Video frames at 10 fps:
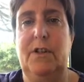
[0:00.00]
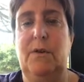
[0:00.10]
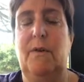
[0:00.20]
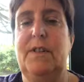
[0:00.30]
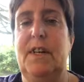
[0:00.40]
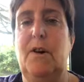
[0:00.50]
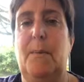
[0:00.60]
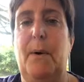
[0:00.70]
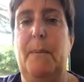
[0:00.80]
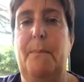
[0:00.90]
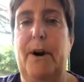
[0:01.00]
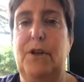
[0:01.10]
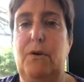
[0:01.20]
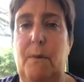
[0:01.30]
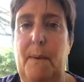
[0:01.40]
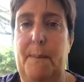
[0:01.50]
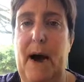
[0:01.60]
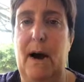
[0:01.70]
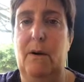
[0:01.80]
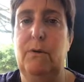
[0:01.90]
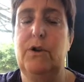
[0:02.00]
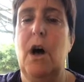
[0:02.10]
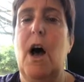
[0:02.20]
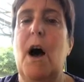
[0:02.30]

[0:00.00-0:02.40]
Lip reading: So obviously not putting pressure on my pouch,